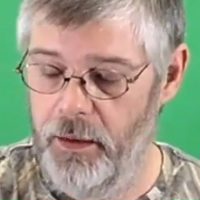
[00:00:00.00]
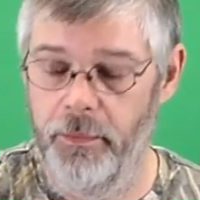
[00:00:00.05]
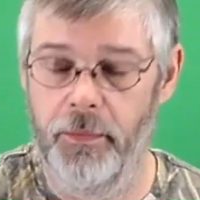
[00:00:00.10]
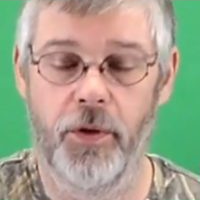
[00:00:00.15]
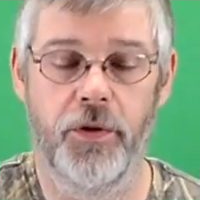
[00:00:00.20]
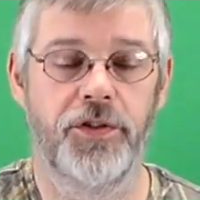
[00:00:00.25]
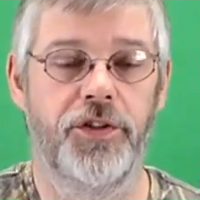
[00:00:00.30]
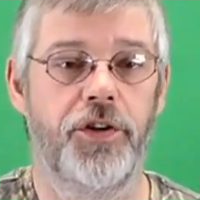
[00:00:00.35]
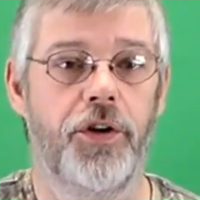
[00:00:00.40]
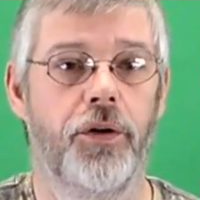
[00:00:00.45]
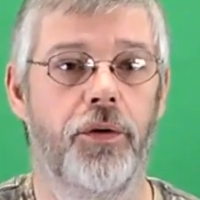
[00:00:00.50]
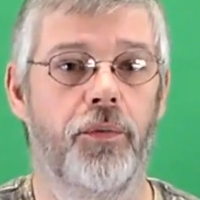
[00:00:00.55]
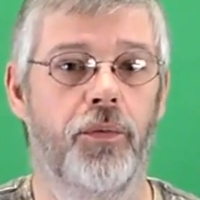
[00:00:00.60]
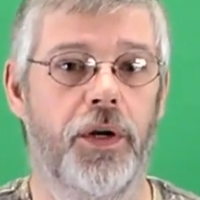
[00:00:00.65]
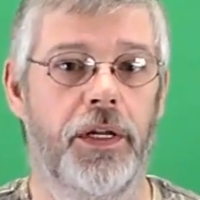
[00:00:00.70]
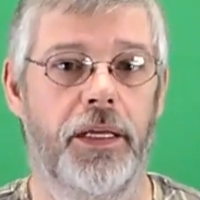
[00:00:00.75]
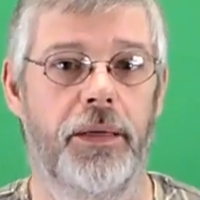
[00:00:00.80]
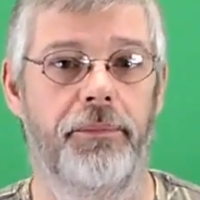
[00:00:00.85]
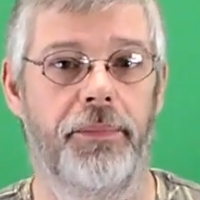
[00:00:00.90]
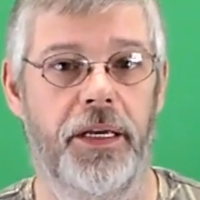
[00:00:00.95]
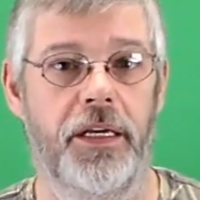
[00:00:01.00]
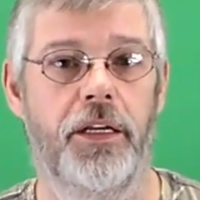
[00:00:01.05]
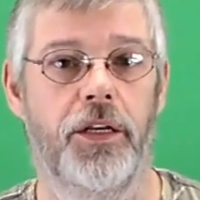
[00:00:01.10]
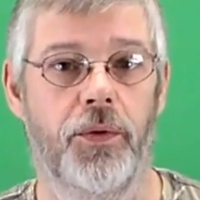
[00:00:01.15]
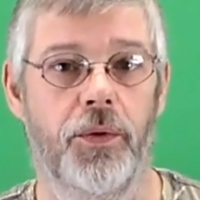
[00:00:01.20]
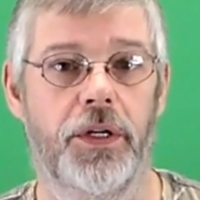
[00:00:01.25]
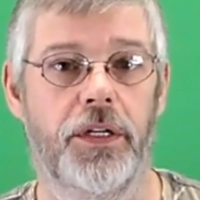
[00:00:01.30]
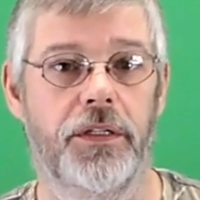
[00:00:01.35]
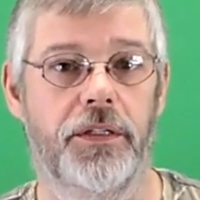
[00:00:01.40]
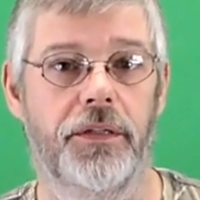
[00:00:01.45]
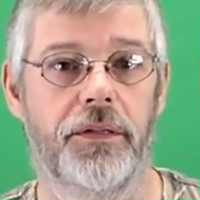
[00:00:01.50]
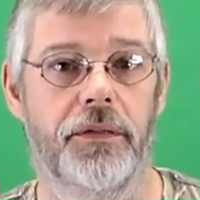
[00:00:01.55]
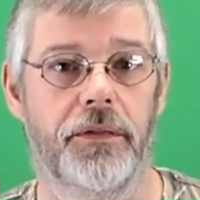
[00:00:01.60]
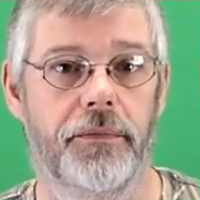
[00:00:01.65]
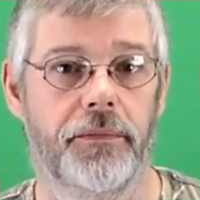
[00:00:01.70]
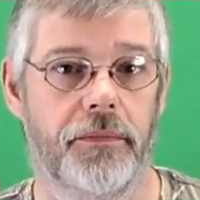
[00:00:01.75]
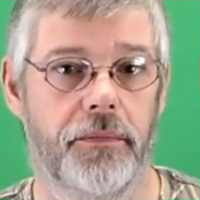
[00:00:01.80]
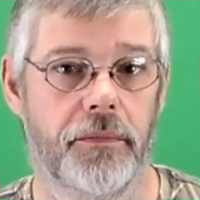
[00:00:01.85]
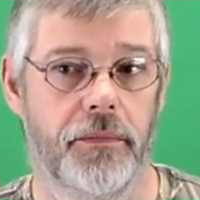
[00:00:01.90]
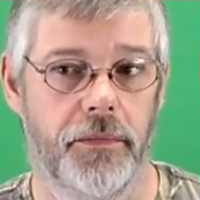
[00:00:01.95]
Most of your really big
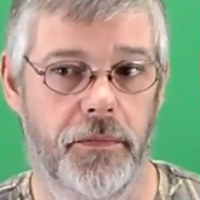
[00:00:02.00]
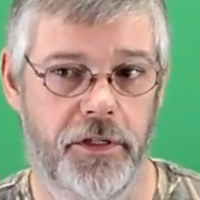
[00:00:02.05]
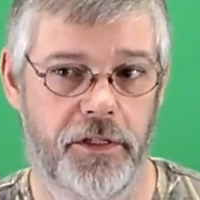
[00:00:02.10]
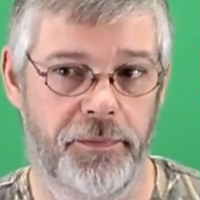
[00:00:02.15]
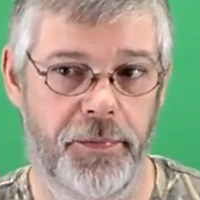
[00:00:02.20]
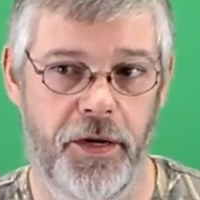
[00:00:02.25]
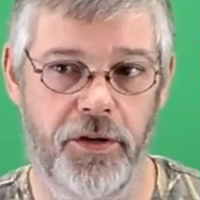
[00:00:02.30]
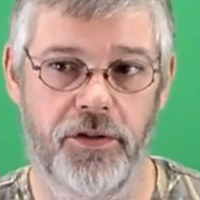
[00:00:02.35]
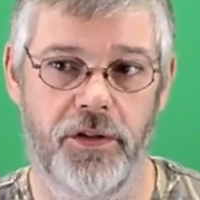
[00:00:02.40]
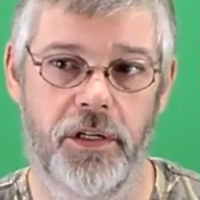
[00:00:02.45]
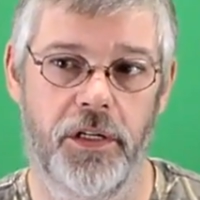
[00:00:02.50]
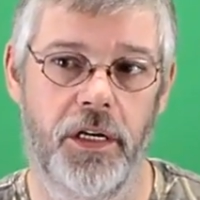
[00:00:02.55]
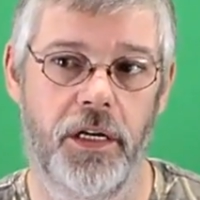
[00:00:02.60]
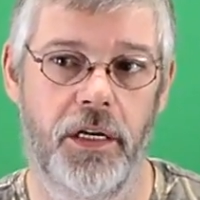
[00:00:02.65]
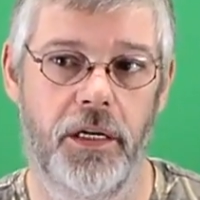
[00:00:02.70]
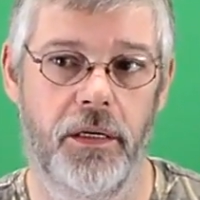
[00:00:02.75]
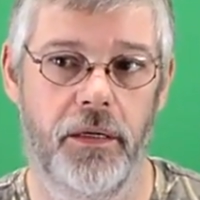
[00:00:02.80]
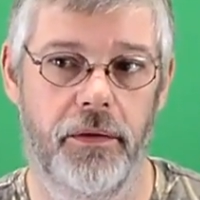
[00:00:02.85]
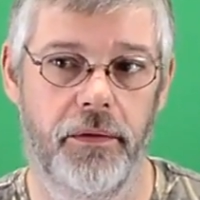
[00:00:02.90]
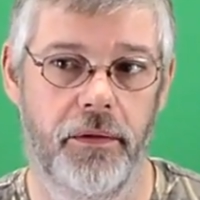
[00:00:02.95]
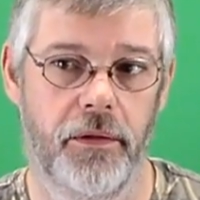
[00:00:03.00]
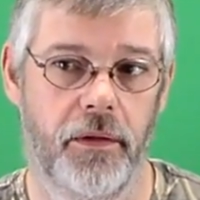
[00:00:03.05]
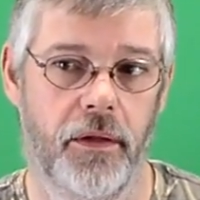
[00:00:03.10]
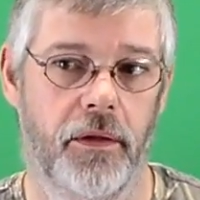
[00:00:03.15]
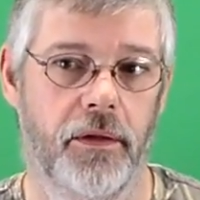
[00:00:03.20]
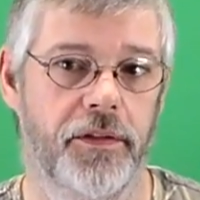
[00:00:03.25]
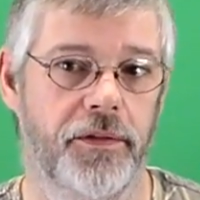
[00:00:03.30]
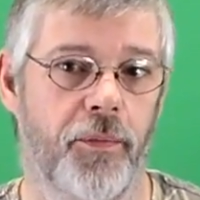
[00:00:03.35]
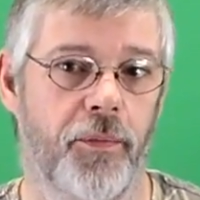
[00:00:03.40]
units, especially the